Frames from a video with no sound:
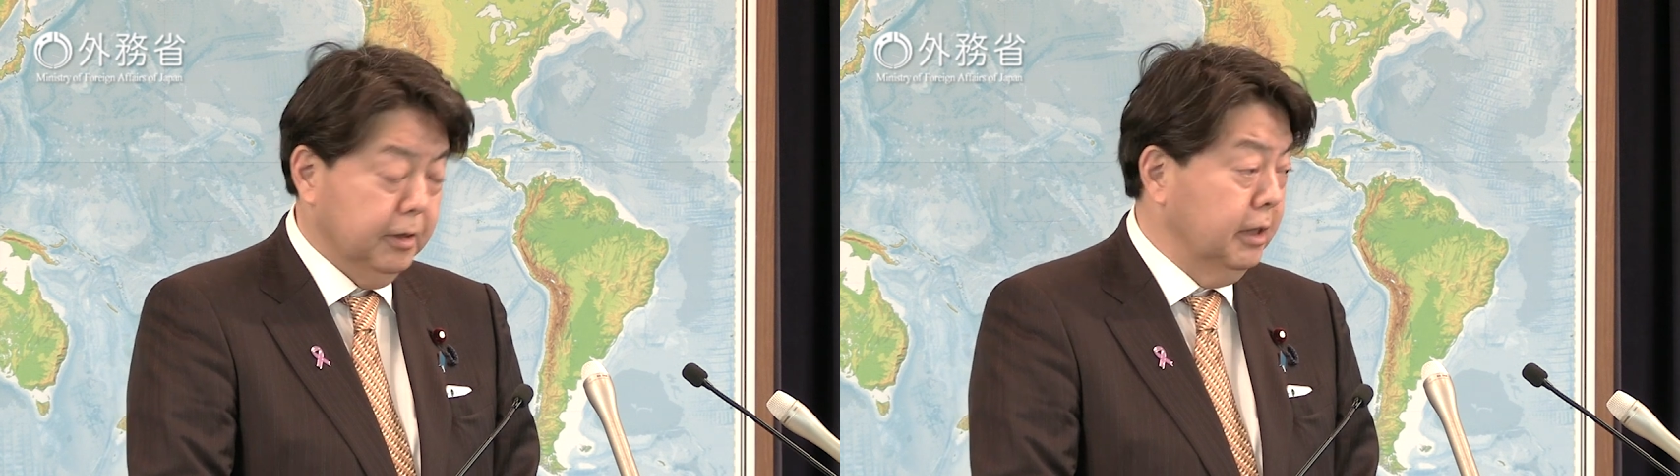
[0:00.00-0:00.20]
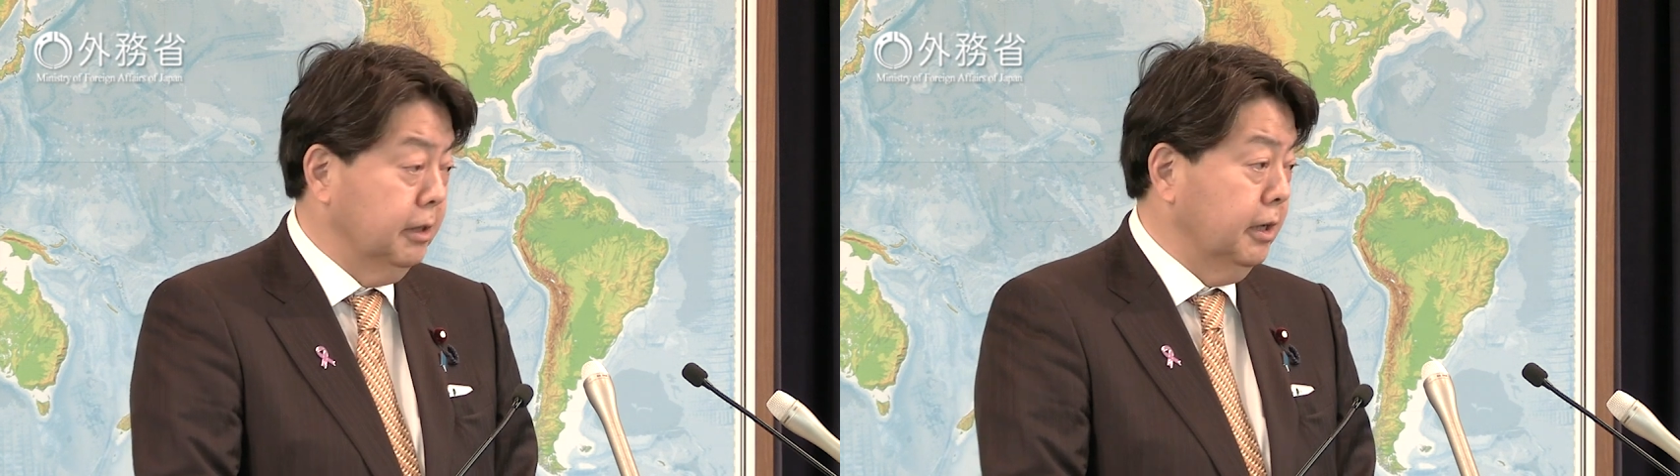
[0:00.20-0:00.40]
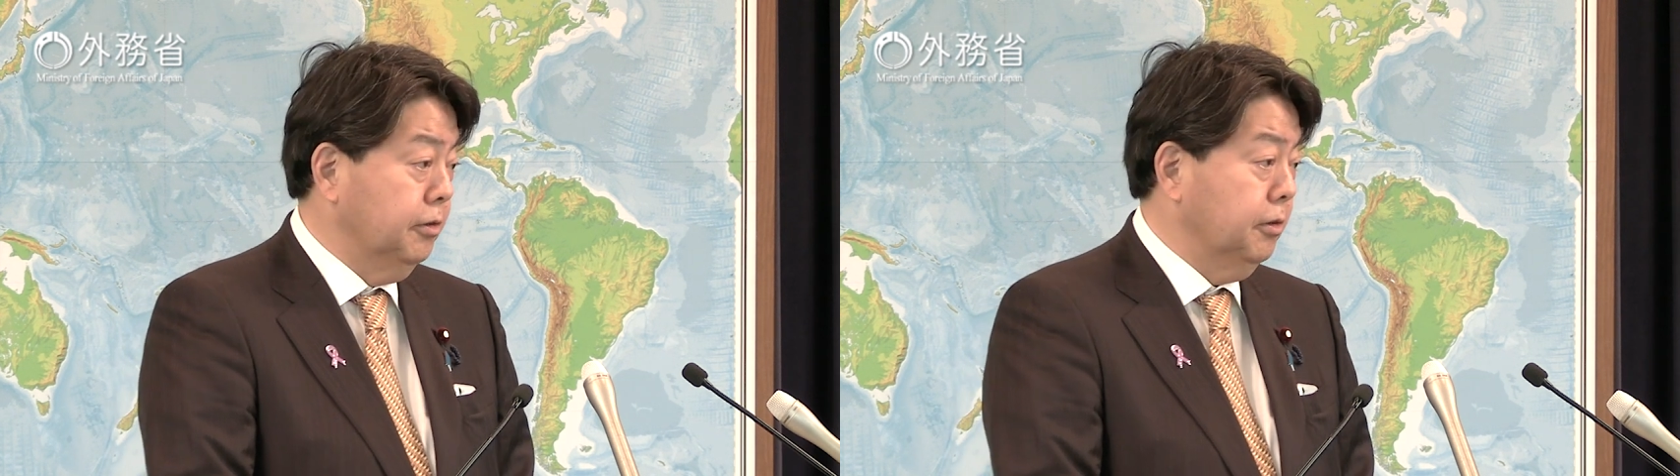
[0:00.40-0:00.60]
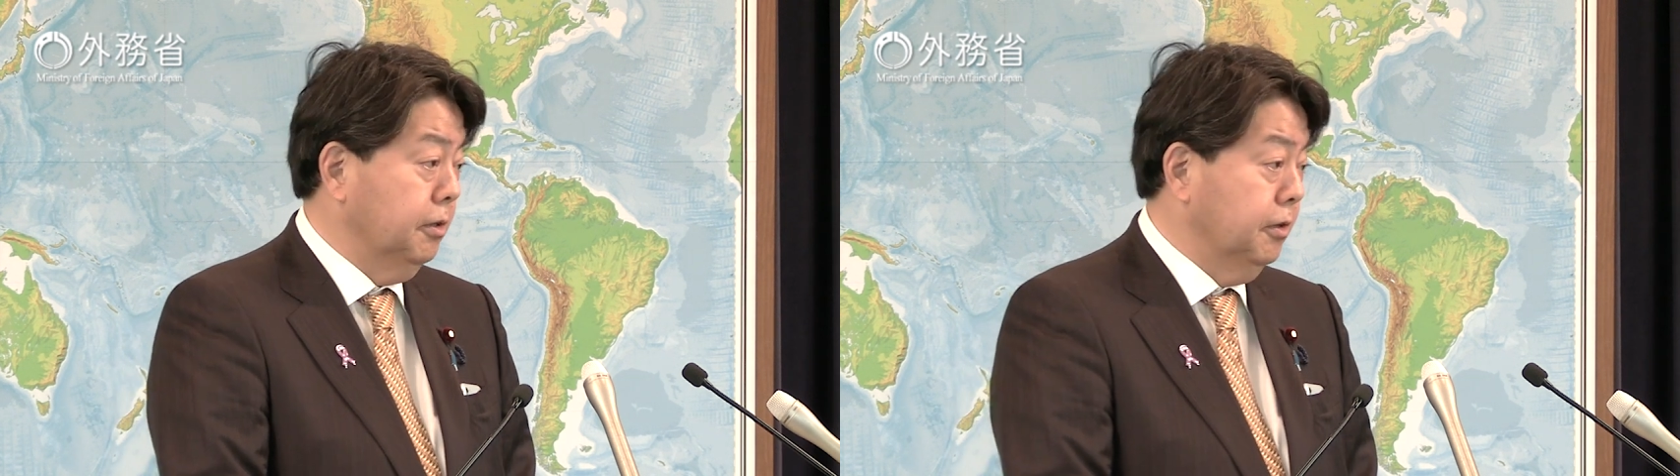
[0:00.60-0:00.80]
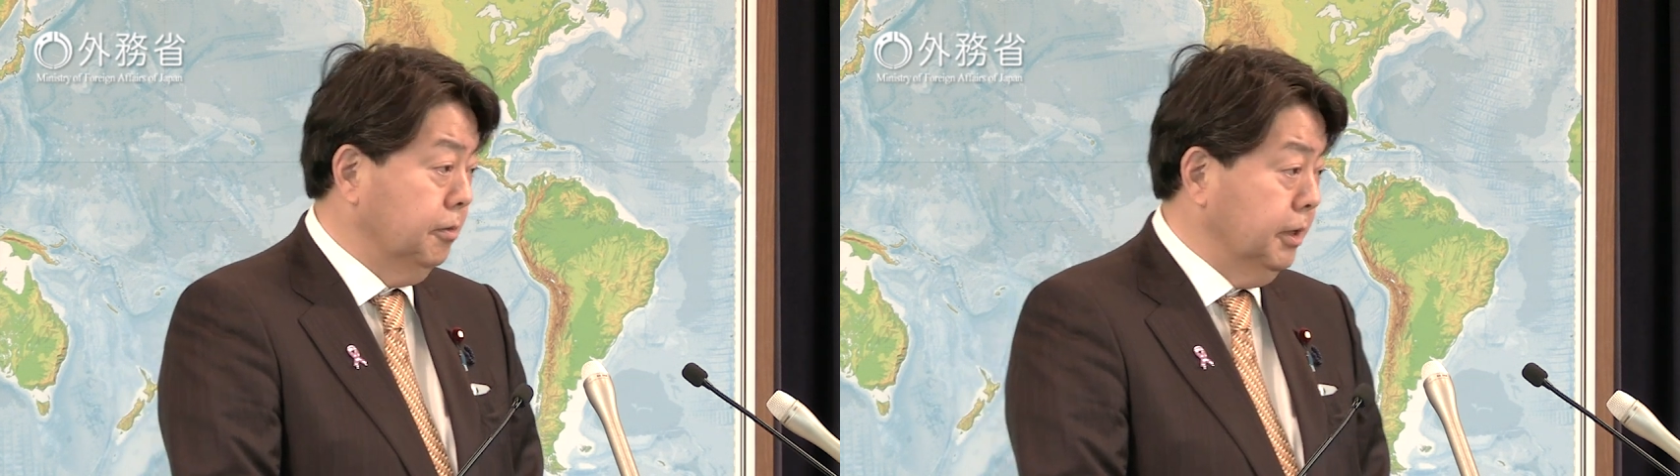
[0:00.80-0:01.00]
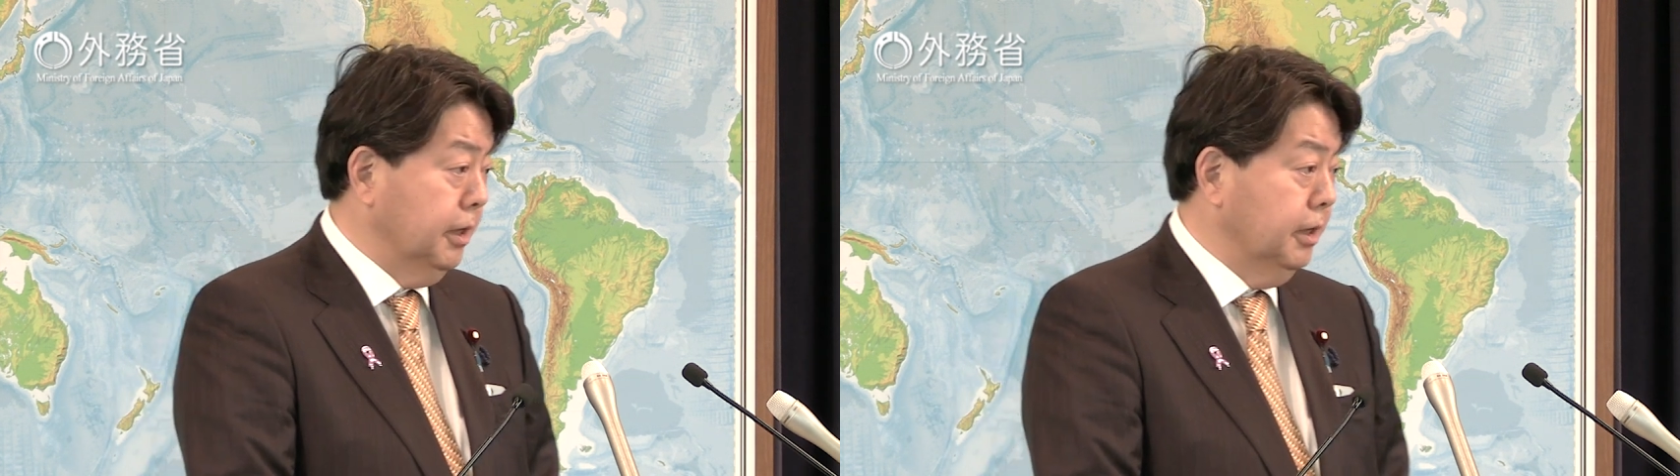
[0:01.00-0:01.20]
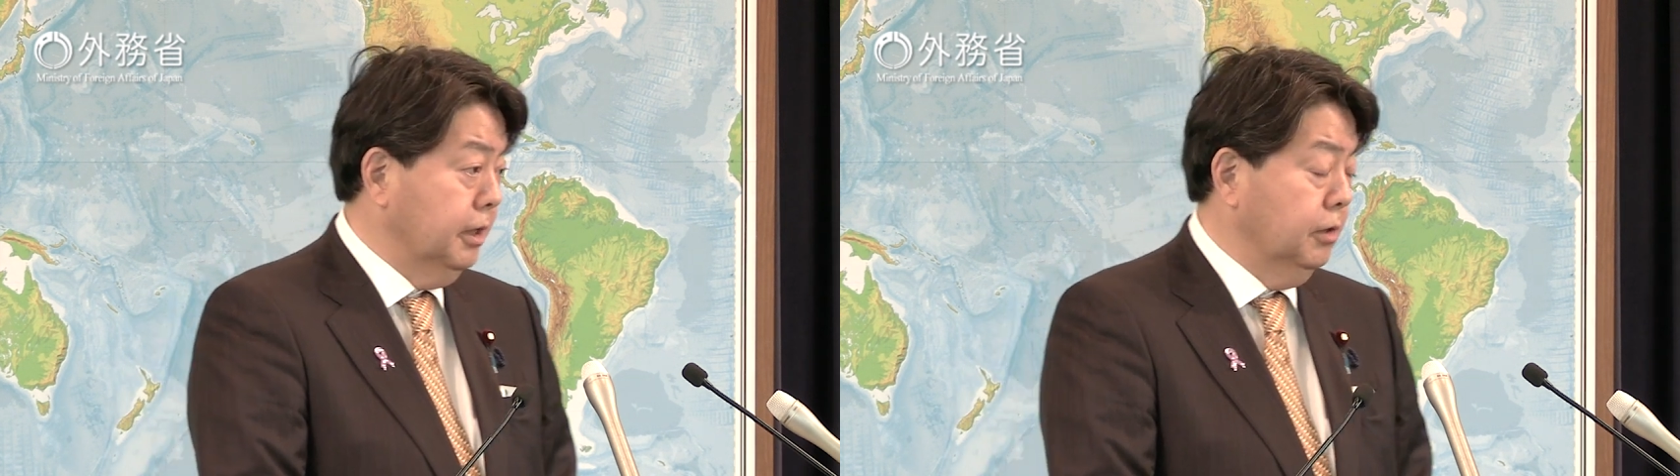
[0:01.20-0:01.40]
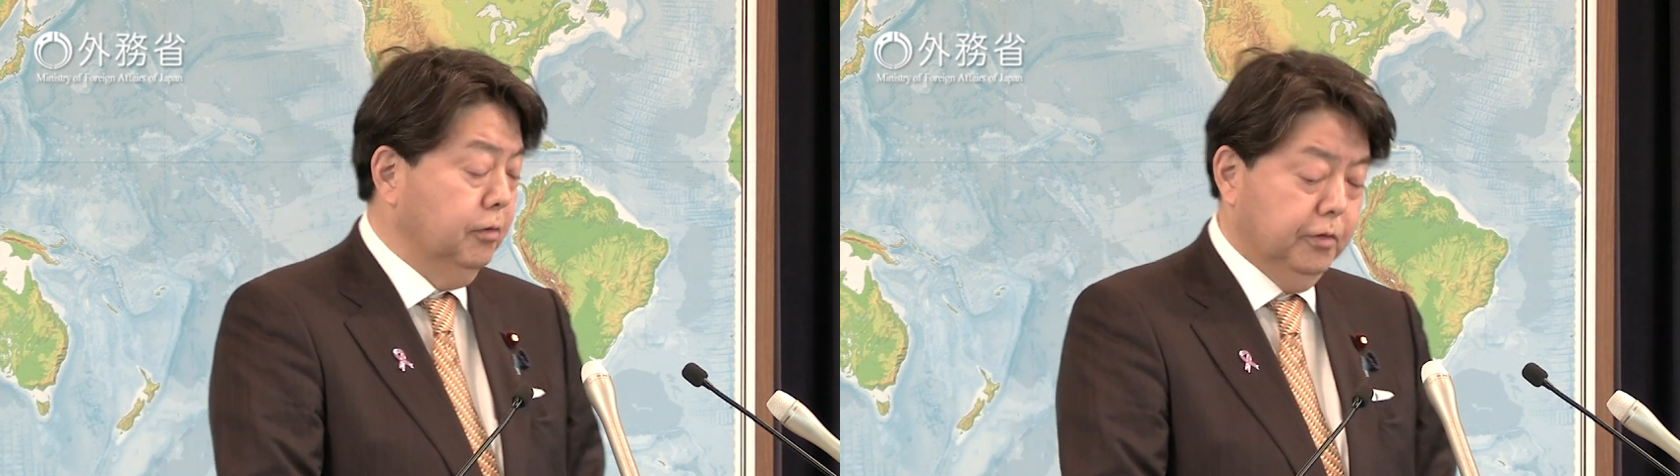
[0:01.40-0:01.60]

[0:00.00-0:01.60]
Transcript: municipalities